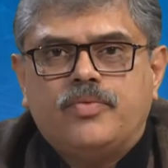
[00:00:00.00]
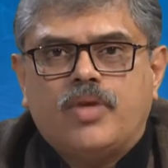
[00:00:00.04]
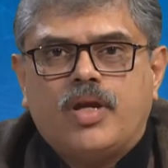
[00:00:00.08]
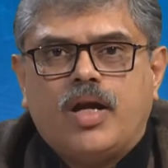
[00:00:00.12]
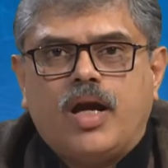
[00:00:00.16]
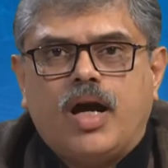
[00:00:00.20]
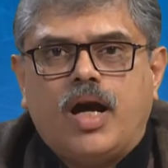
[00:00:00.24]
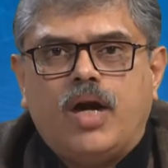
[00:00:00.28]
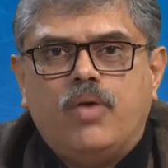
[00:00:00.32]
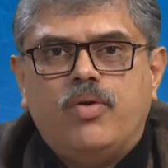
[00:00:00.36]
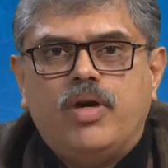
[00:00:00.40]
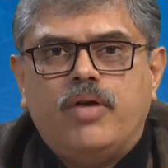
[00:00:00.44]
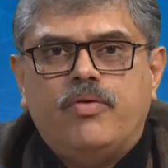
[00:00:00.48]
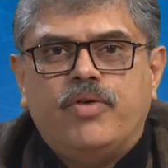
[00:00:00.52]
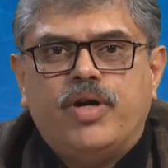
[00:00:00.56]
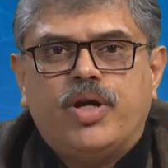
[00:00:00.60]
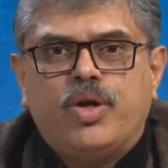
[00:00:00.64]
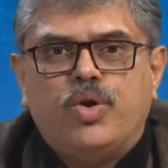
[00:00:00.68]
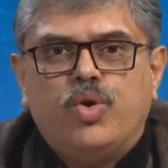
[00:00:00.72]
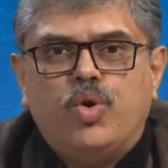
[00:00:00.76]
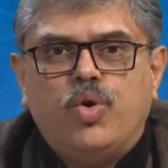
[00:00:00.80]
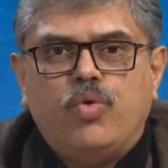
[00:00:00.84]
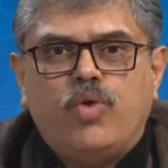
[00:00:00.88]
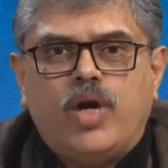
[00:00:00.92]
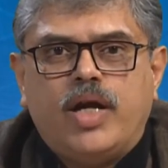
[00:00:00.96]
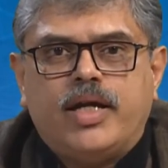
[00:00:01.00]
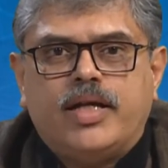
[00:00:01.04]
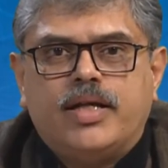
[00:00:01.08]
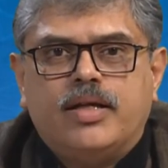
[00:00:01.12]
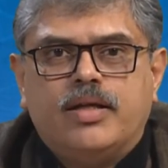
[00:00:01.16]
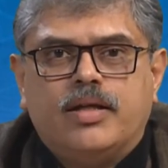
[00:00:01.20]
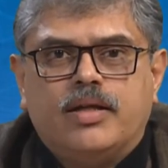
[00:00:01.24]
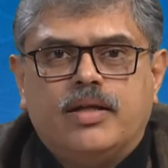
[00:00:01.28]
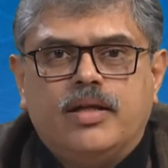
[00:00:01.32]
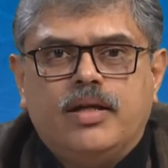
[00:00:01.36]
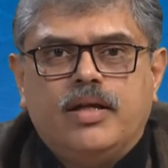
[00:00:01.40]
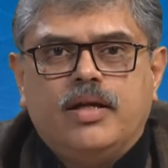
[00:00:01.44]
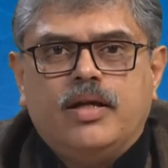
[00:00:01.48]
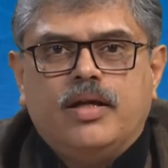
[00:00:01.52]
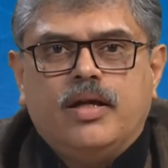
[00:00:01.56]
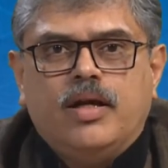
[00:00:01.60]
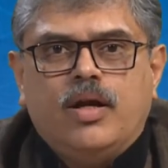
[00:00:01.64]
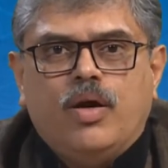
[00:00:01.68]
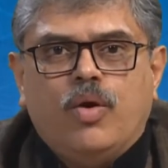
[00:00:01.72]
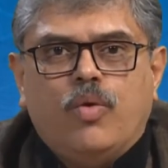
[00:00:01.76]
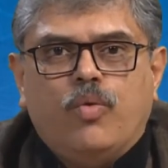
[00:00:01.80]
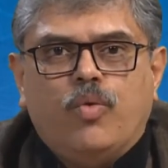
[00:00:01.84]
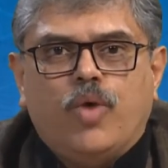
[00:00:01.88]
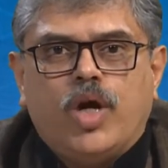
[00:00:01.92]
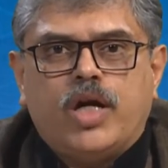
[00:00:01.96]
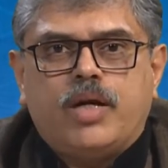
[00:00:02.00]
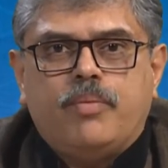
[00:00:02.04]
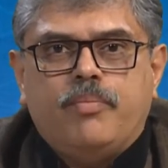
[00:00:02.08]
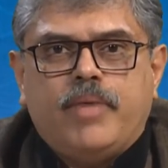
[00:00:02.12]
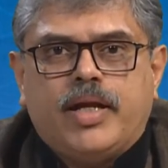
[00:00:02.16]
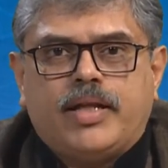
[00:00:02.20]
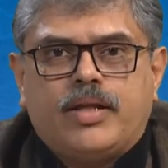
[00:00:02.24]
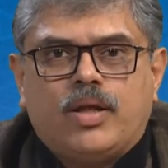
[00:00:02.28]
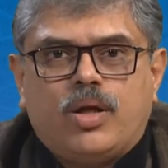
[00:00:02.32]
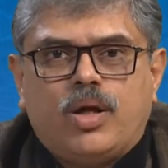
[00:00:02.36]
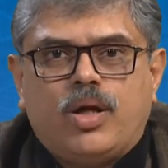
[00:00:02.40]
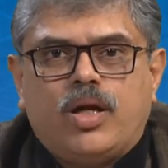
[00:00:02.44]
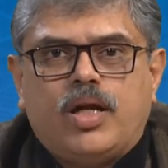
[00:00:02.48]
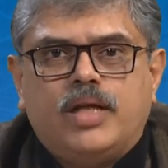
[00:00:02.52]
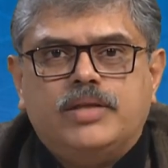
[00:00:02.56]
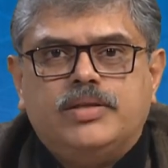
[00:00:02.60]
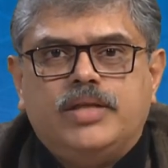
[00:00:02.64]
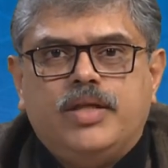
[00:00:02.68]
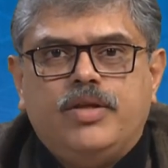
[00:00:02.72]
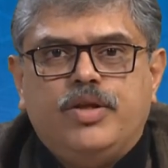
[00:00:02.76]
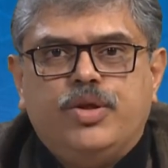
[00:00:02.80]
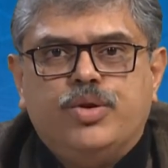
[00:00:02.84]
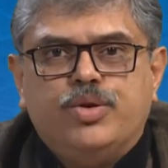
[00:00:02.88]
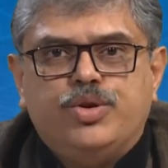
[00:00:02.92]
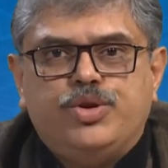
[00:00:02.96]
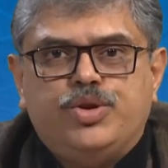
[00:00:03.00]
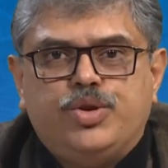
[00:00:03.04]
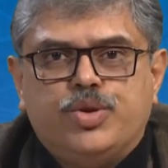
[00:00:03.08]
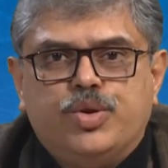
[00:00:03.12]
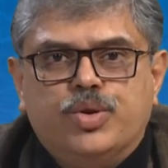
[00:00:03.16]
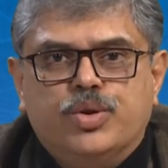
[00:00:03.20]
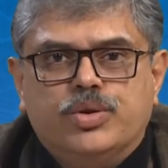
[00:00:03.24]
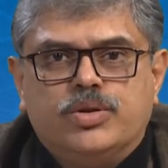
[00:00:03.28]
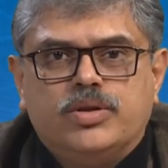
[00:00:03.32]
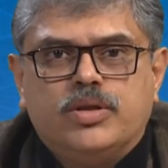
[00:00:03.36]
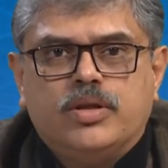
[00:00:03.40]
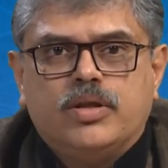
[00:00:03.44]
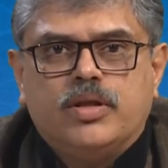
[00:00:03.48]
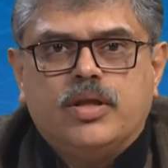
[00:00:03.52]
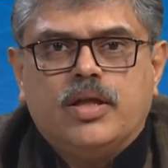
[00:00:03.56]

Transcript: However, no matter what methodology you choose,